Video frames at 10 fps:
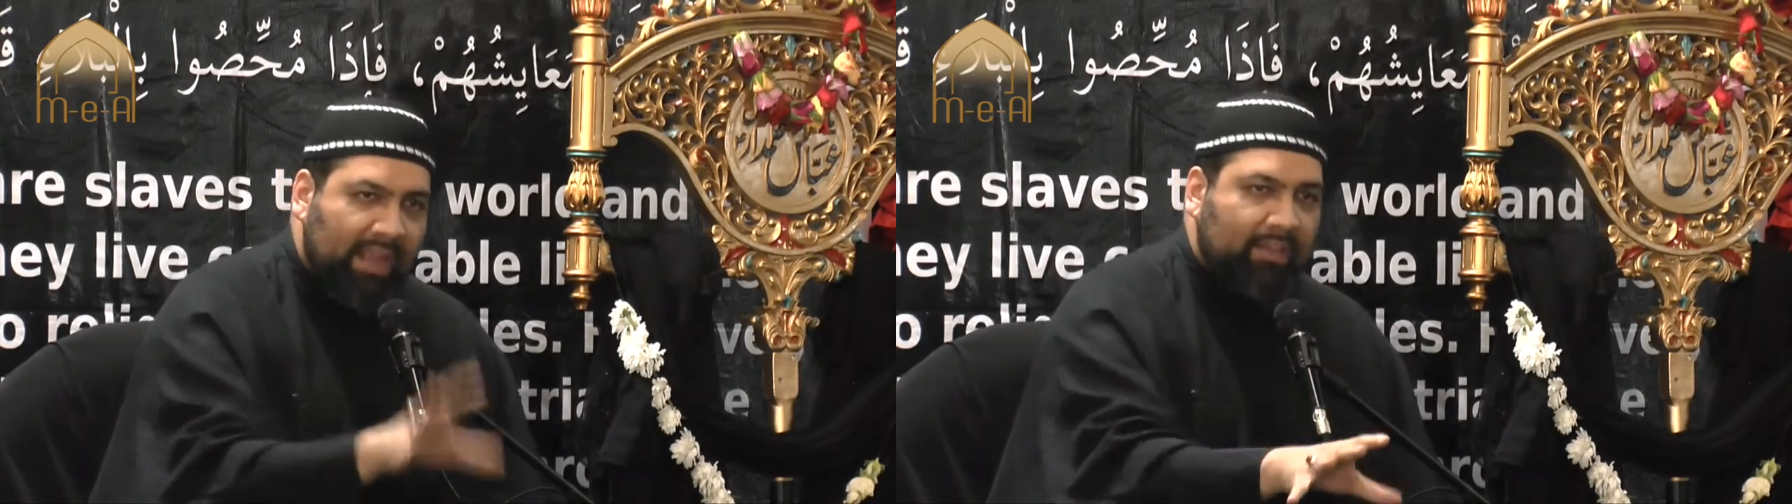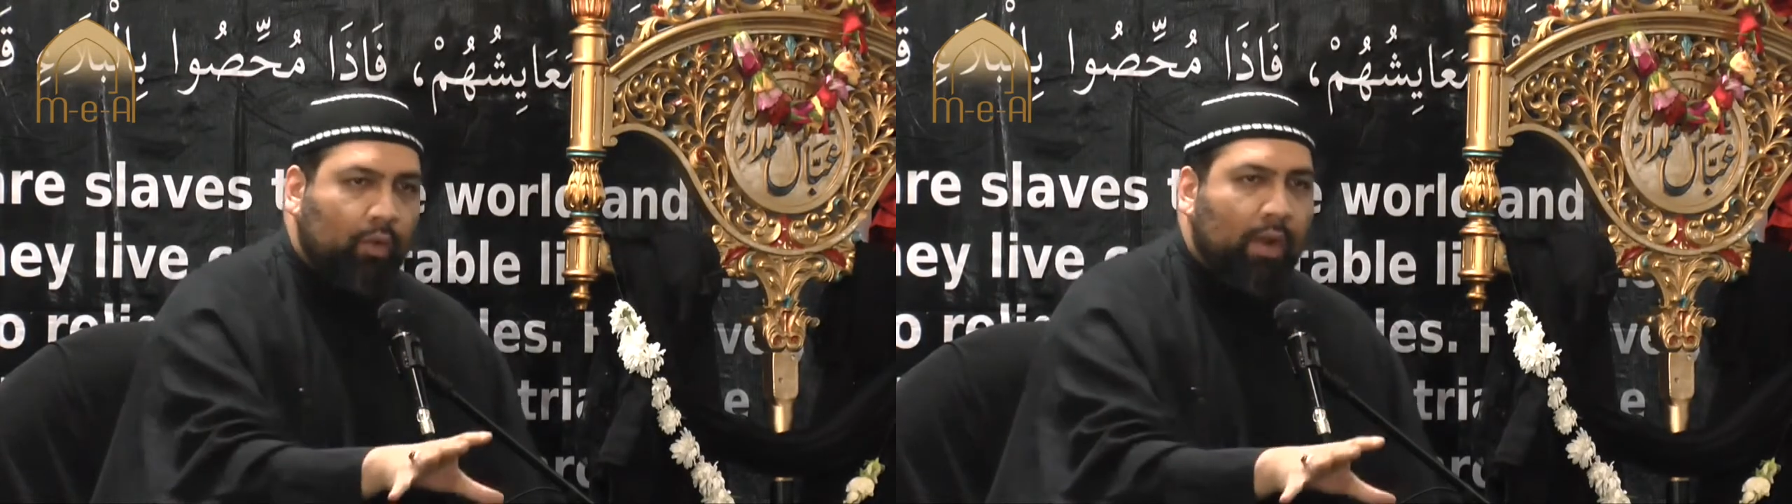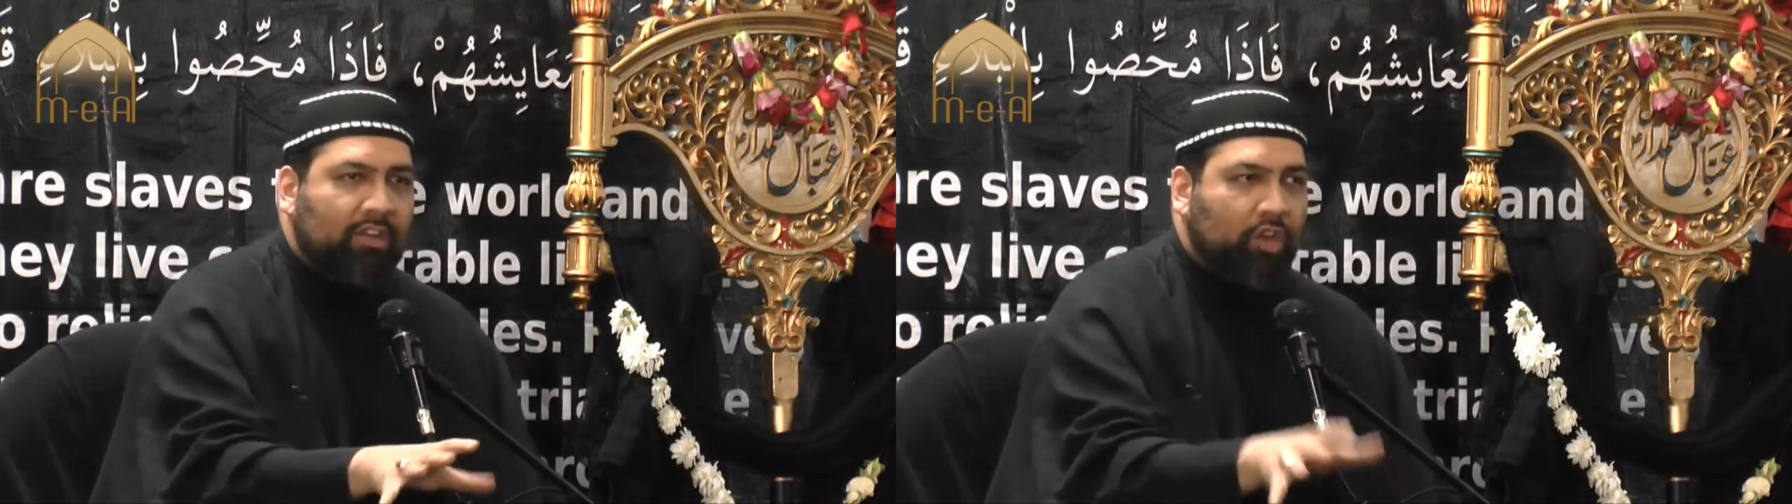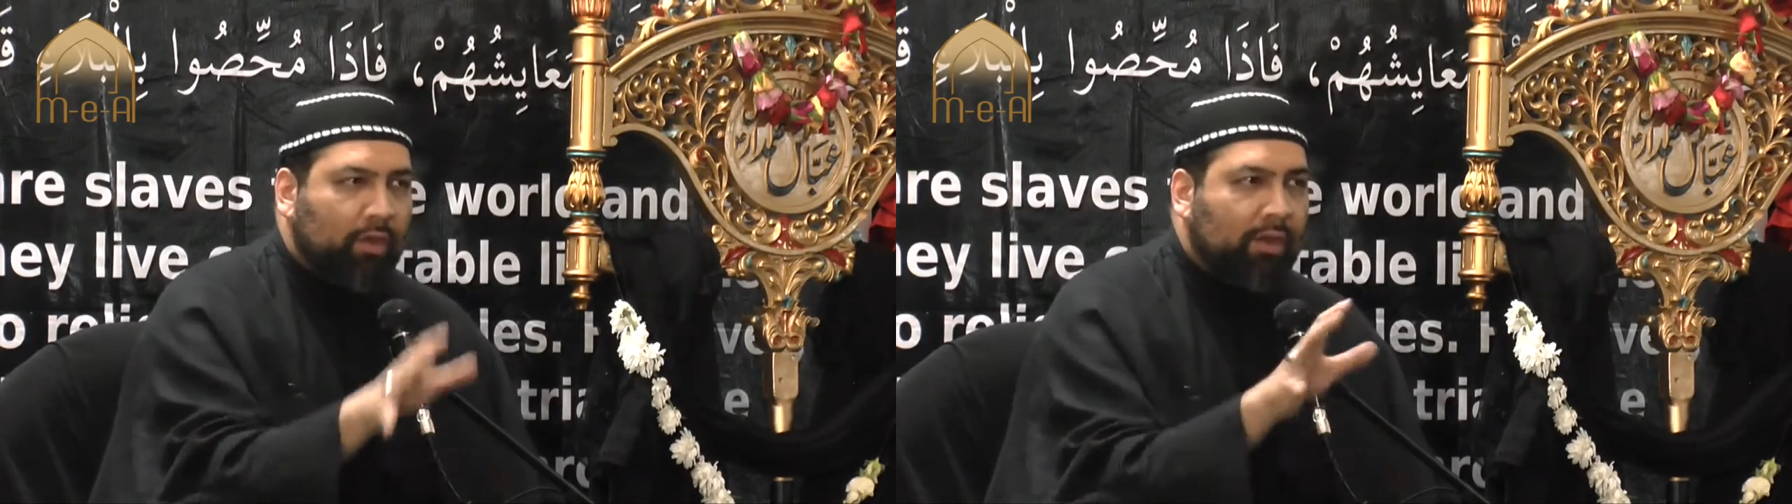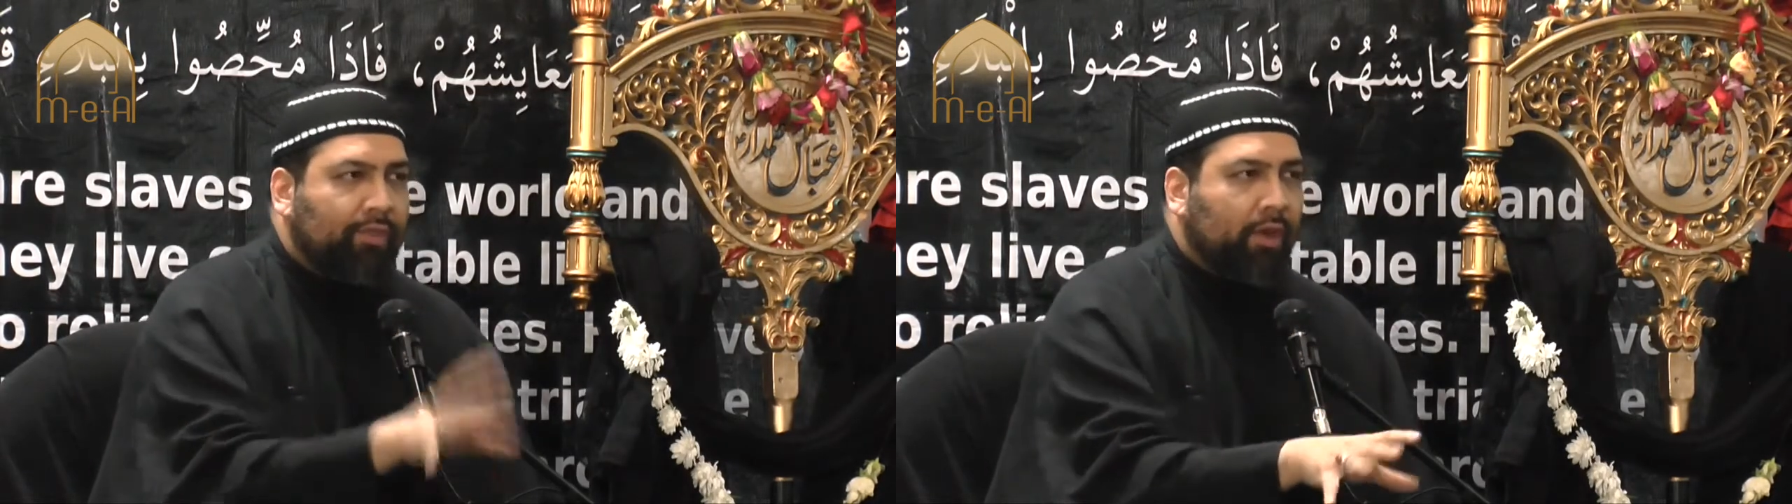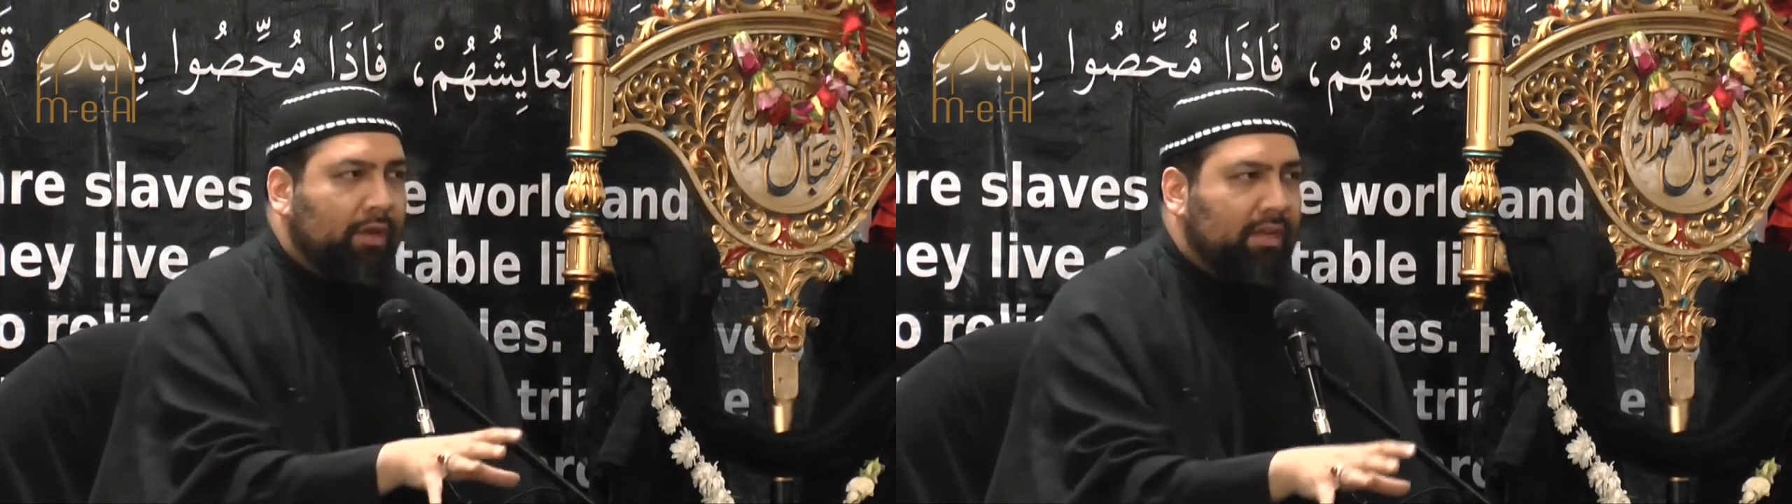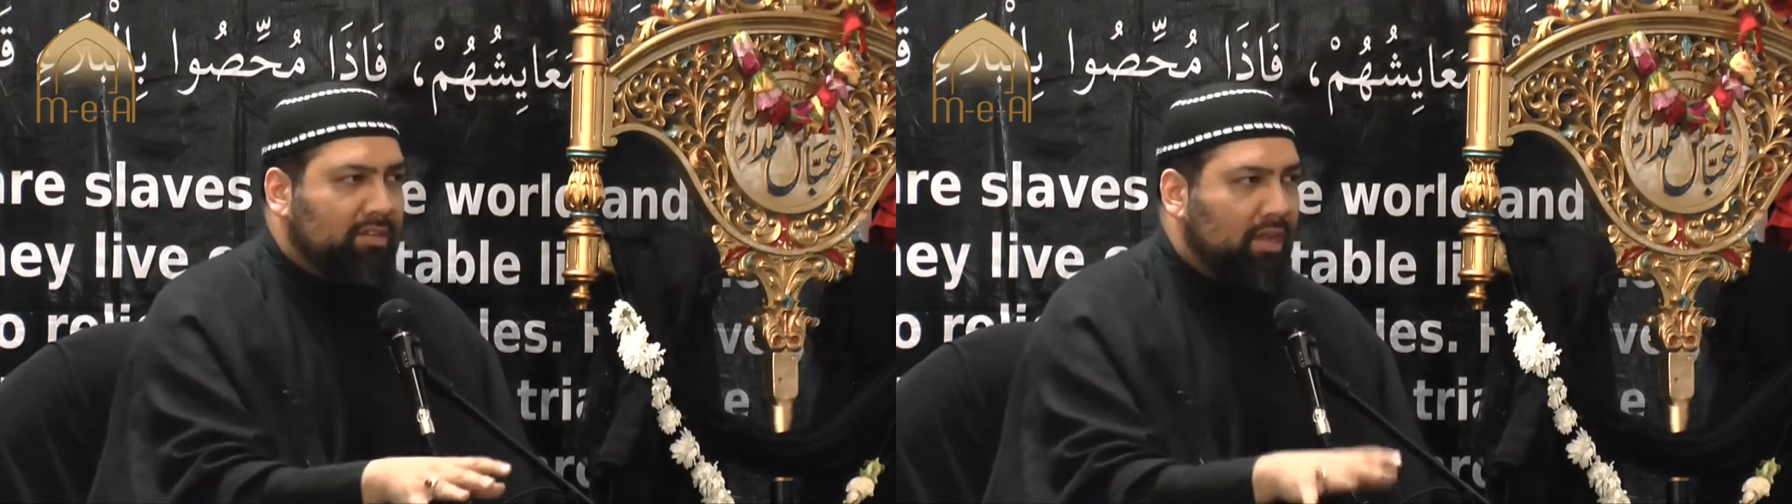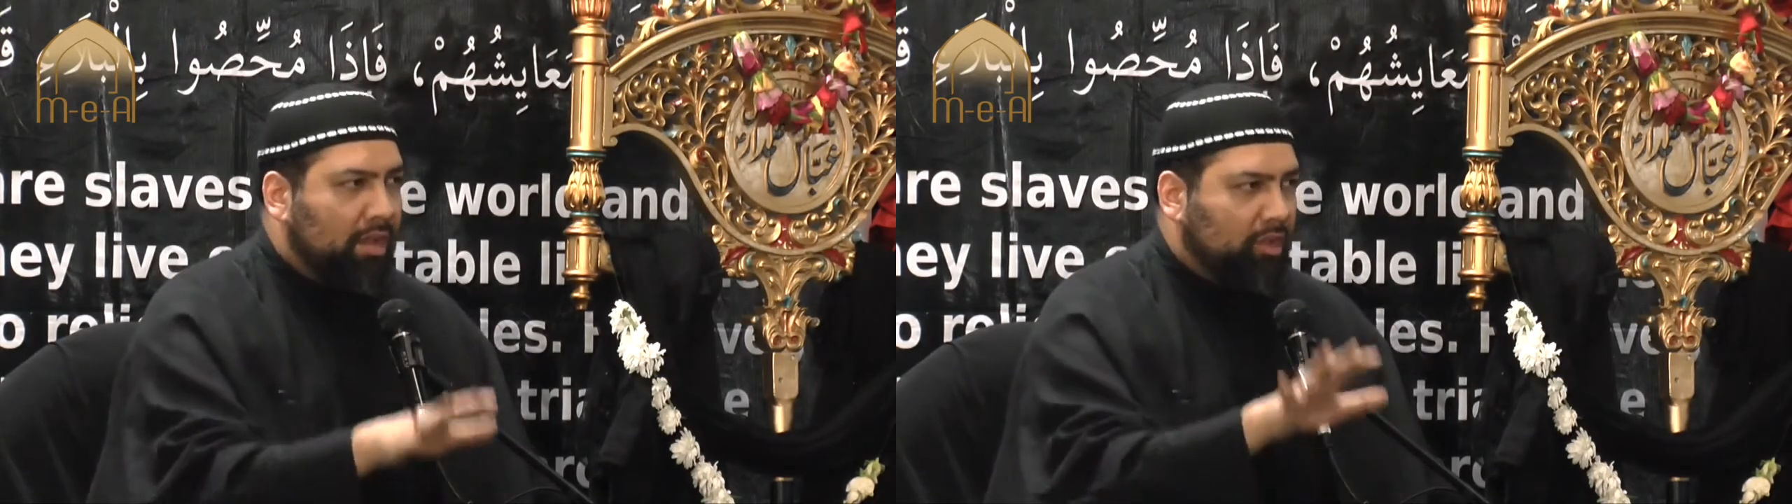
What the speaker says: late 20s, early 30s,